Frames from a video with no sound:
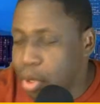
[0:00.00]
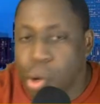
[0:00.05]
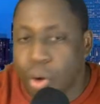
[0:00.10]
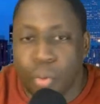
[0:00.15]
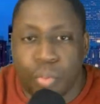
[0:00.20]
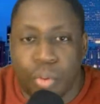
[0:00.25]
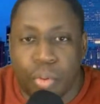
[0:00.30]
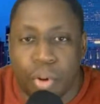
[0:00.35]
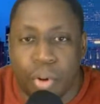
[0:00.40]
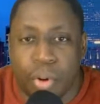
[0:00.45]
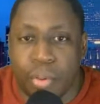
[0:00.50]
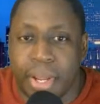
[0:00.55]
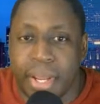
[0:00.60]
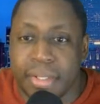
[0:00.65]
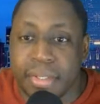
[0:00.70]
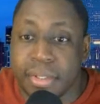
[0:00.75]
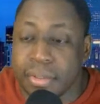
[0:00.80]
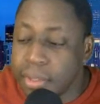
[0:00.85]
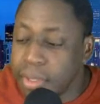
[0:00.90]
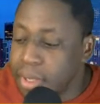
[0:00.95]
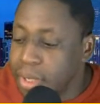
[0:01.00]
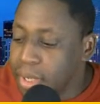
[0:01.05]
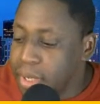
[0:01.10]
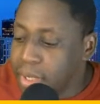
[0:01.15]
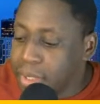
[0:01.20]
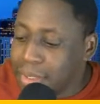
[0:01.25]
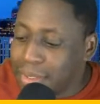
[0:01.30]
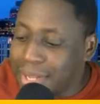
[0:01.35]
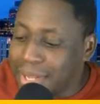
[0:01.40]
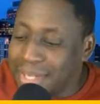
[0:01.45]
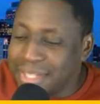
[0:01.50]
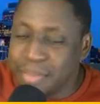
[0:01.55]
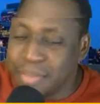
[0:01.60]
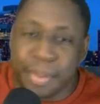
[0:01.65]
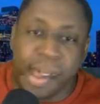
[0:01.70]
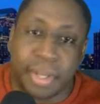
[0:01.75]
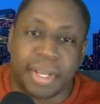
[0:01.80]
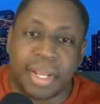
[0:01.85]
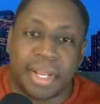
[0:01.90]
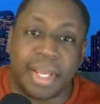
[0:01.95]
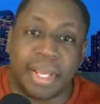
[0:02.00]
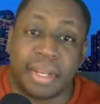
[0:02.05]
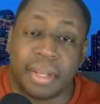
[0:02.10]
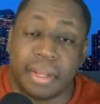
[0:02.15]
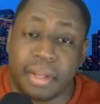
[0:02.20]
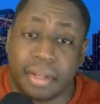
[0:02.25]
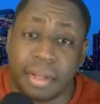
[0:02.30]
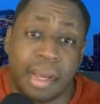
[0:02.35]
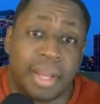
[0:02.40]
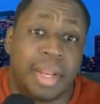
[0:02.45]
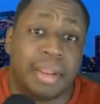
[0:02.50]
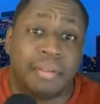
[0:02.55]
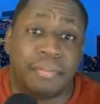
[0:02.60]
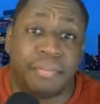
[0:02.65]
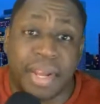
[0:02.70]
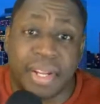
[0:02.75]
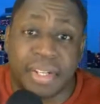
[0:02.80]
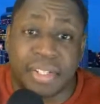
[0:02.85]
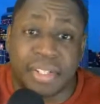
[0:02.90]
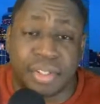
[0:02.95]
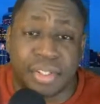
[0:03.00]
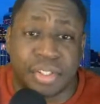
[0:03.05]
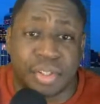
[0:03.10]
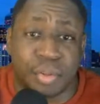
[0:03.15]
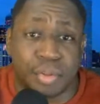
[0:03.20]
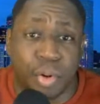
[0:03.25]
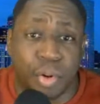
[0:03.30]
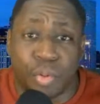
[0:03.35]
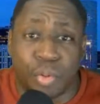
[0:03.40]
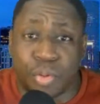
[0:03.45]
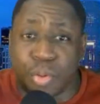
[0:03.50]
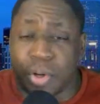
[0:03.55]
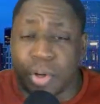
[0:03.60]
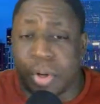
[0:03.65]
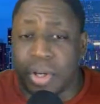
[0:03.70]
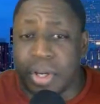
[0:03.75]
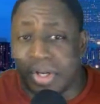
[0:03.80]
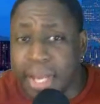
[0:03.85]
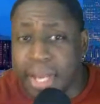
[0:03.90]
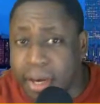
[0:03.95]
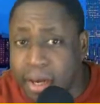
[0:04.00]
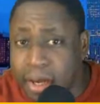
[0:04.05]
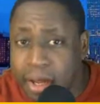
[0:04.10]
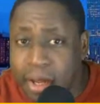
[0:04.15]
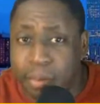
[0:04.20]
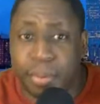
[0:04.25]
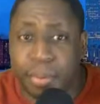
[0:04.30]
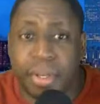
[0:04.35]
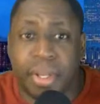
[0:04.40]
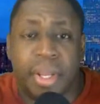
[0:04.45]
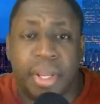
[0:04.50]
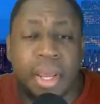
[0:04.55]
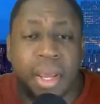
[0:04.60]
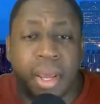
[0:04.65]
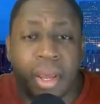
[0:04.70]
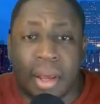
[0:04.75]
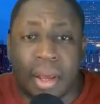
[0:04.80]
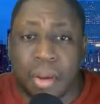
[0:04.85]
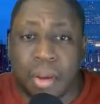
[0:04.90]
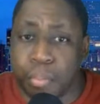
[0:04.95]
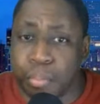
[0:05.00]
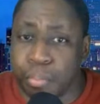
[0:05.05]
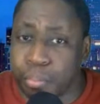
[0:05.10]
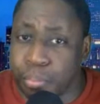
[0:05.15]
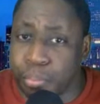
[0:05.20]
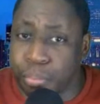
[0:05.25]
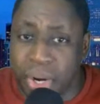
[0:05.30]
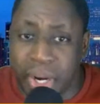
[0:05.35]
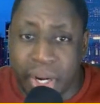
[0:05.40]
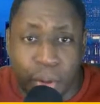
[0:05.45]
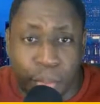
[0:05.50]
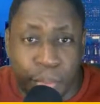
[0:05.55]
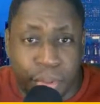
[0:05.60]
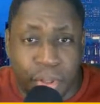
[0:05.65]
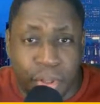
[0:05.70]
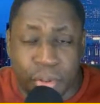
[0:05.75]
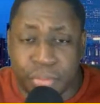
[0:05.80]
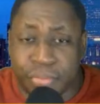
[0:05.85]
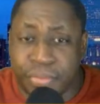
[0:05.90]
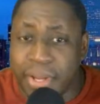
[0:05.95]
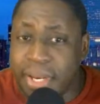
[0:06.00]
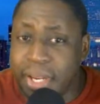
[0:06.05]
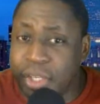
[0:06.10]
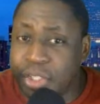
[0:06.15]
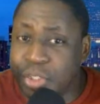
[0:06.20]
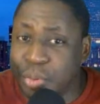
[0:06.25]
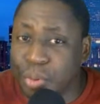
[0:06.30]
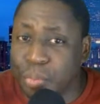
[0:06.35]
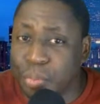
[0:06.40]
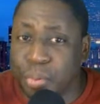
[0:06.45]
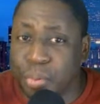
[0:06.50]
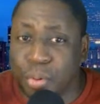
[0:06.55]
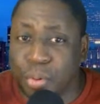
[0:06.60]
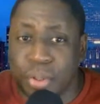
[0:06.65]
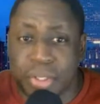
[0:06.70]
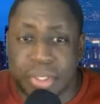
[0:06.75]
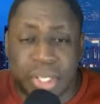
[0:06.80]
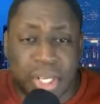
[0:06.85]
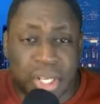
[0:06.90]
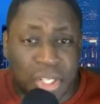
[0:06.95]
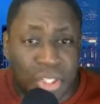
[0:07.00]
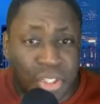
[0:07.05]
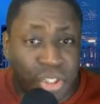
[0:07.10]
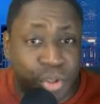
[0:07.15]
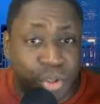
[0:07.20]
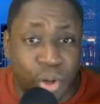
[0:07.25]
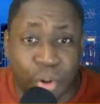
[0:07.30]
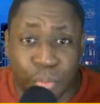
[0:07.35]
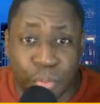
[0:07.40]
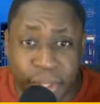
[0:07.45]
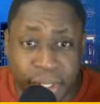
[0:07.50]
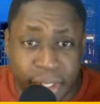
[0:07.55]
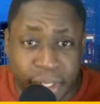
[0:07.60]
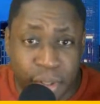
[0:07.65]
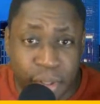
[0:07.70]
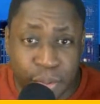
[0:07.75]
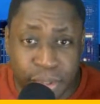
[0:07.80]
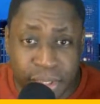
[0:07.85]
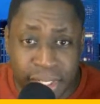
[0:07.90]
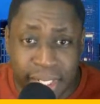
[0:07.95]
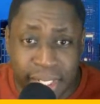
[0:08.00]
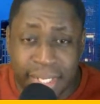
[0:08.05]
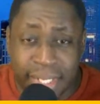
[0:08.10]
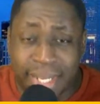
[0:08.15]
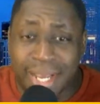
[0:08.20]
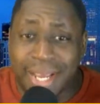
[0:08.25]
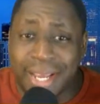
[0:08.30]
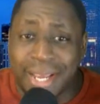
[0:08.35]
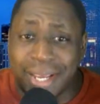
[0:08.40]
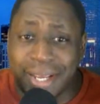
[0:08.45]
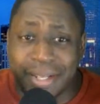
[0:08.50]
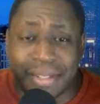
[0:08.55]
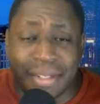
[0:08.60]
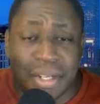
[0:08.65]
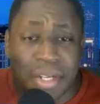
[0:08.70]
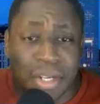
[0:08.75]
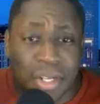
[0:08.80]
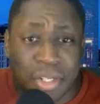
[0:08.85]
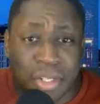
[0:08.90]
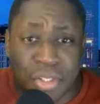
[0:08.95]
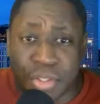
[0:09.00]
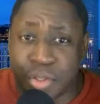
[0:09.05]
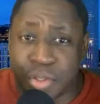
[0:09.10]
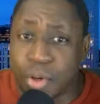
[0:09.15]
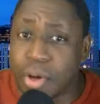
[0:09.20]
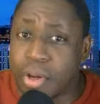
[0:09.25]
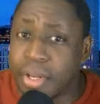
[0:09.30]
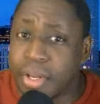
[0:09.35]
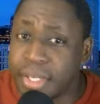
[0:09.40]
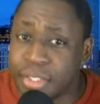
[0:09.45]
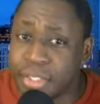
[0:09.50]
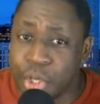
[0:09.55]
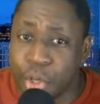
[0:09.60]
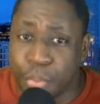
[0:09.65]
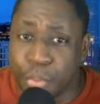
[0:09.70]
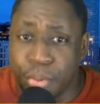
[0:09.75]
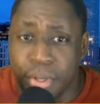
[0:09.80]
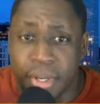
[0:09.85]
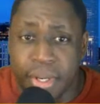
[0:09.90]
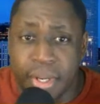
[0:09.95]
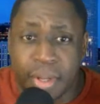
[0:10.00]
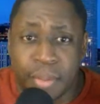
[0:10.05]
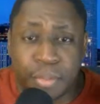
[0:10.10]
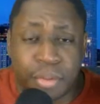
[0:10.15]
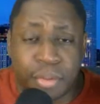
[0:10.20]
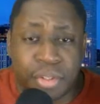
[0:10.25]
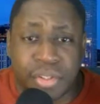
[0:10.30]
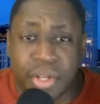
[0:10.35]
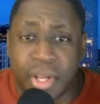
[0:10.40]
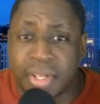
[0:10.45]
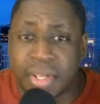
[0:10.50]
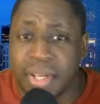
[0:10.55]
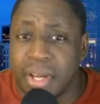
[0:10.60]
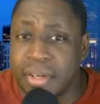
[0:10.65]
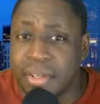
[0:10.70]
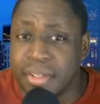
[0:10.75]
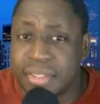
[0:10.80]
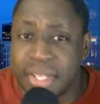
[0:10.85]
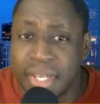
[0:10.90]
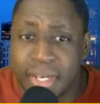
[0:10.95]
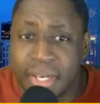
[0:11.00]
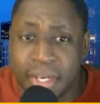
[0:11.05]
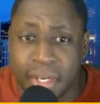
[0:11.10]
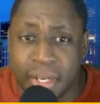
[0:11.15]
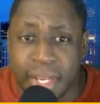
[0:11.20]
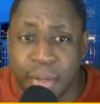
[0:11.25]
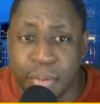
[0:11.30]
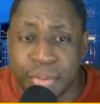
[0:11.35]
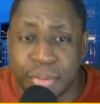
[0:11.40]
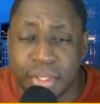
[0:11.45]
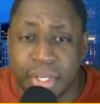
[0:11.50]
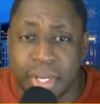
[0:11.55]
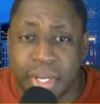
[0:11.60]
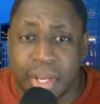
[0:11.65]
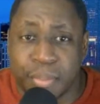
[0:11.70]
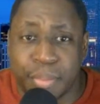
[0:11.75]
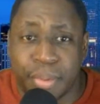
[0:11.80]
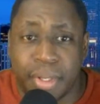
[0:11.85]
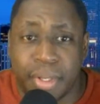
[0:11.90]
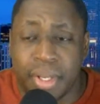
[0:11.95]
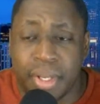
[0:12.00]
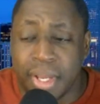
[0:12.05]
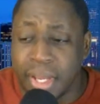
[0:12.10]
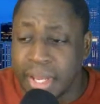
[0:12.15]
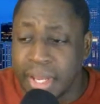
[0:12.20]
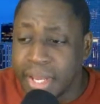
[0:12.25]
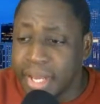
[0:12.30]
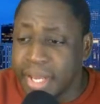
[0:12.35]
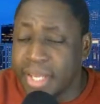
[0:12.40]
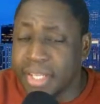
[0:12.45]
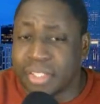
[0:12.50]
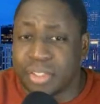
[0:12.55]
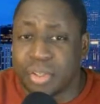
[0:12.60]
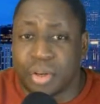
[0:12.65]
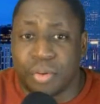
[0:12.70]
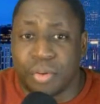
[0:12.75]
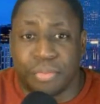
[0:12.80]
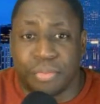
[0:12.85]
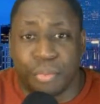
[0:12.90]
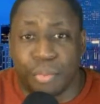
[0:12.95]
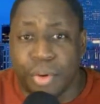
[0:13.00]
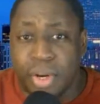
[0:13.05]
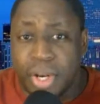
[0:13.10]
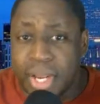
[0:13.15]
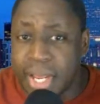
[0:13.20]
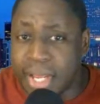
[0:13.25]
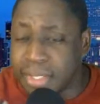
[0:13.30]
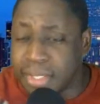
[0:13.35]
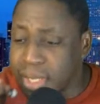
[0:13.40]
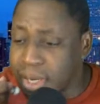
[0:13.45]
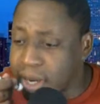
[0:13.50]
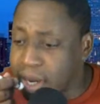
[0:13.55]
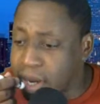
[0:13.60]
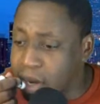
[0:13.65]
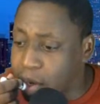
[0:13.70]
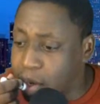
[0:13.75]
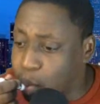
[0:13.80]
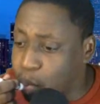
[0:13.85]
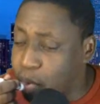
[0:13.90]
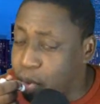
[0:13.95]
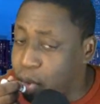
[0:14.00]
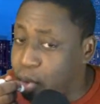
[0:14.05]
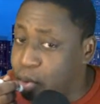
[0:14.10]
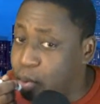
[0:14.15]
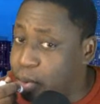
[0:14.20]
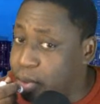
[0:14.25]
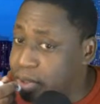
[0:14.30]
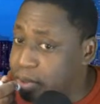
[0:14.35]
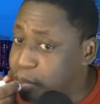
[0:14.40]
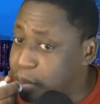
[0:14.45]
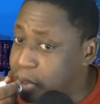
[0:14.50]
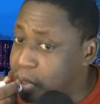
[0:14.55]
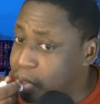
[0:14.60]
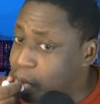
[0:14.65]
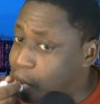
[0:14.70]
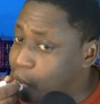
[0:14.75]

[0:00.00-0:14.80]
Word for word: Wrong answer. That's speculating. An investor is someone who's going to look at a company, break open those financial reports, start reading those 10Ks, start interpreting them, uh, understanding the language of the company, and start to realize, like, hey, what are you doing with this money?